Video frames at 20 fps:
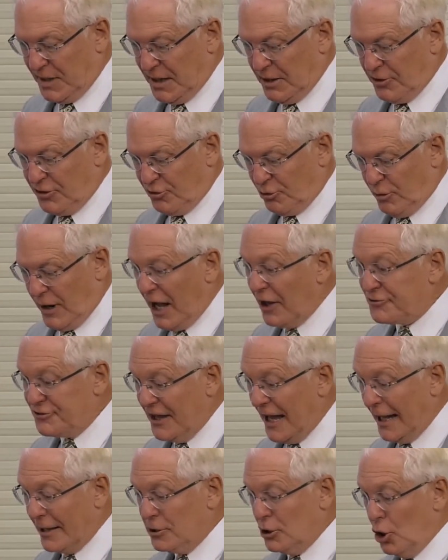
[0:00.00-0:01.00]
Throughout
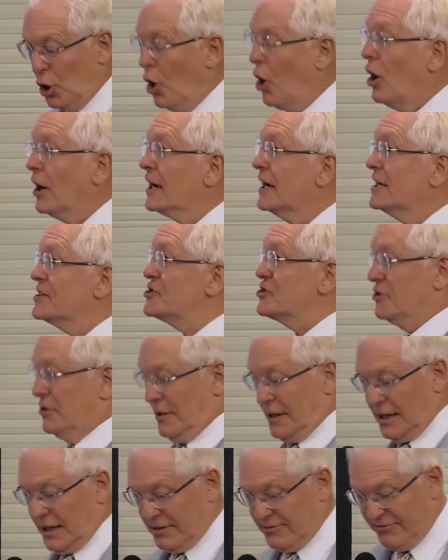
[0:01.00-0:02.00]
that long
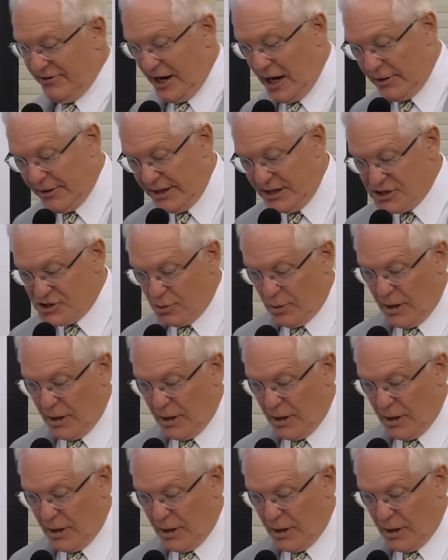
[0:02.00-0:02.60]
history, in various